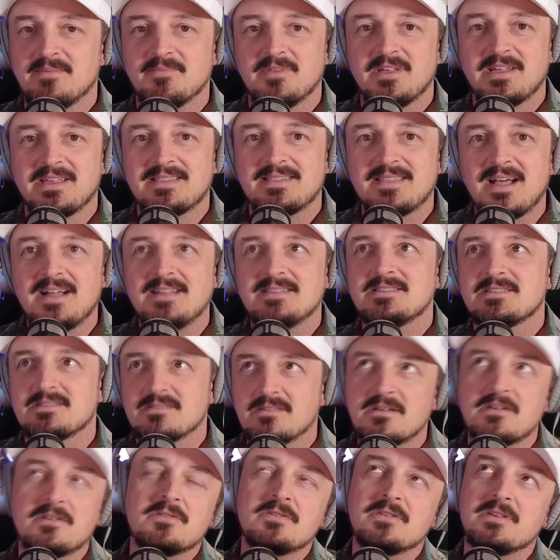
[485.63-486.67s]
Like that's
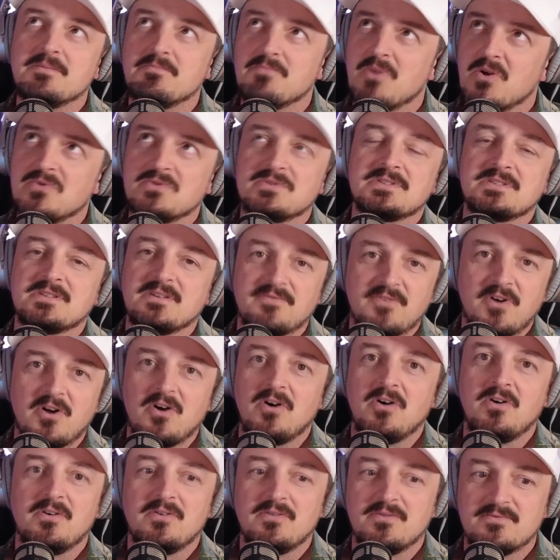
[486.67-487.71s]
literally most of
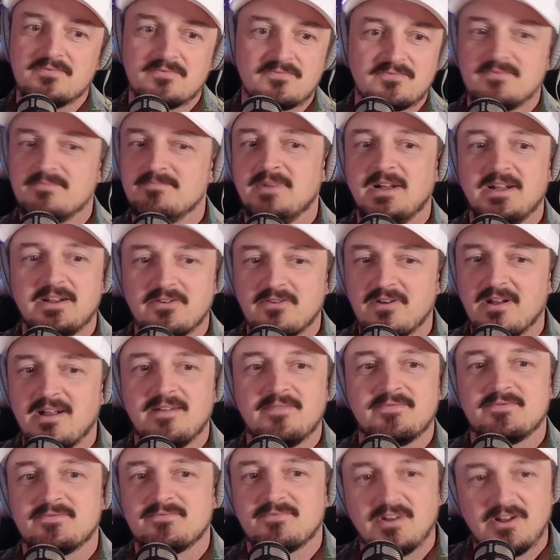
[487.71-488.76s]
all Minecraft
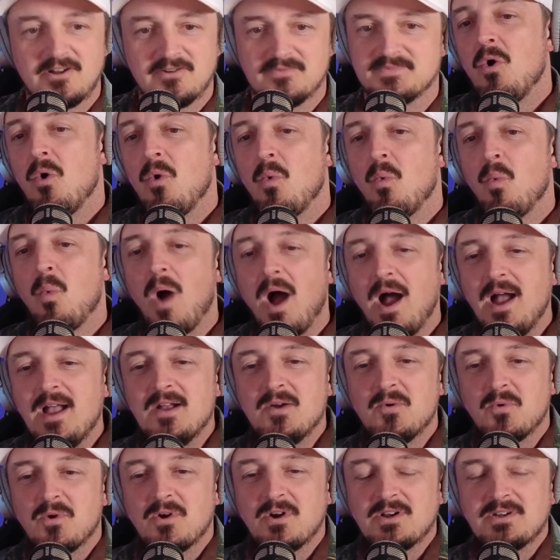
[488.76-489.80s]
realms. Why it
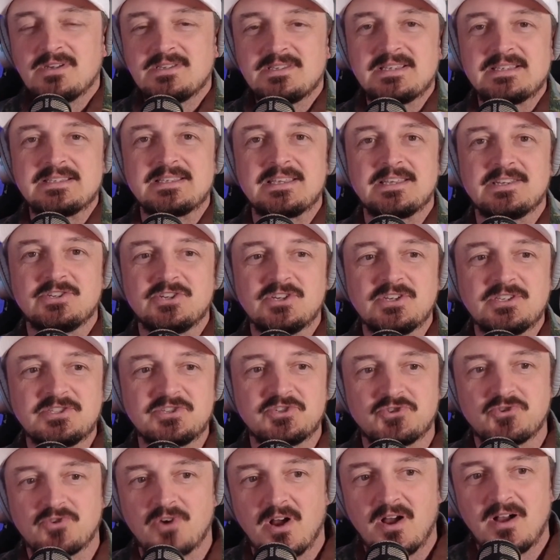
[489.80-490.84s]
works is it just
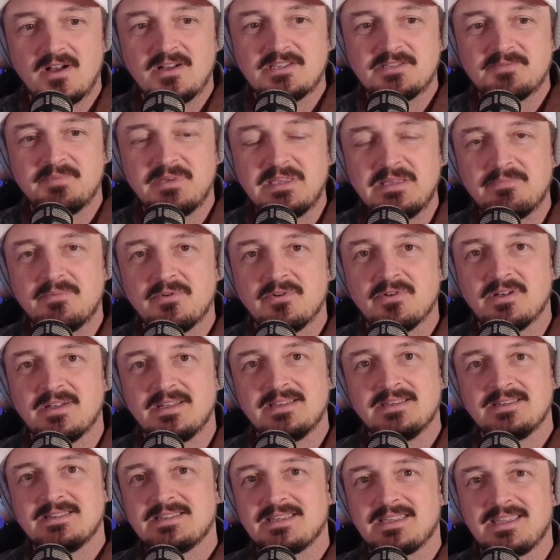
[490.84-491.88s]
draws people
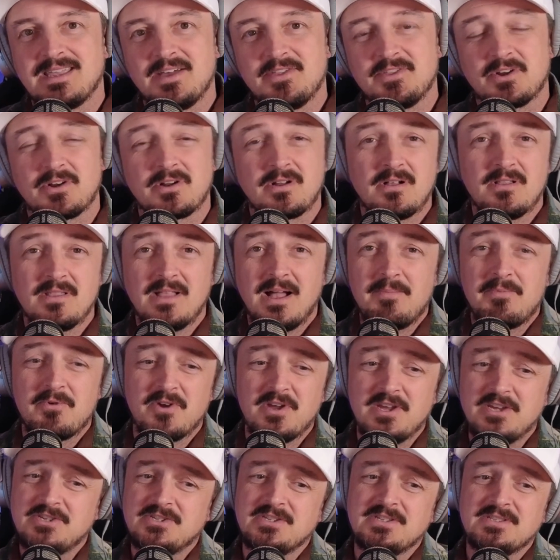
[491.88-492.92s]
in together.
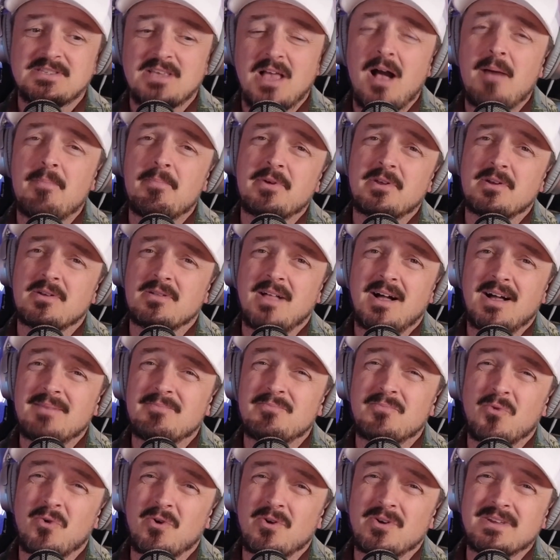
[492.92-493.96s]
Collaborations happen a lot
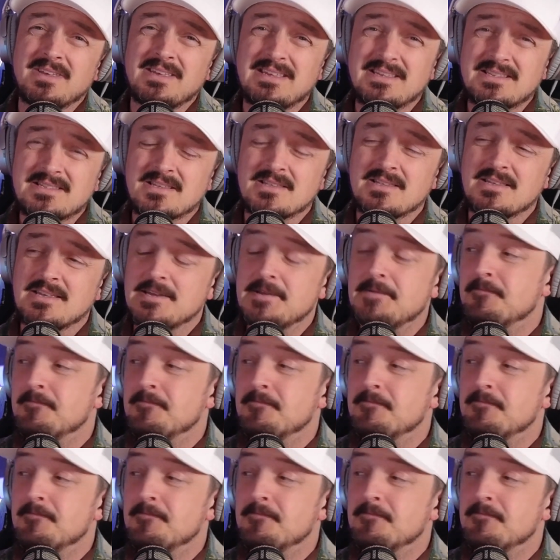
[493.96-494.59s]
more easily.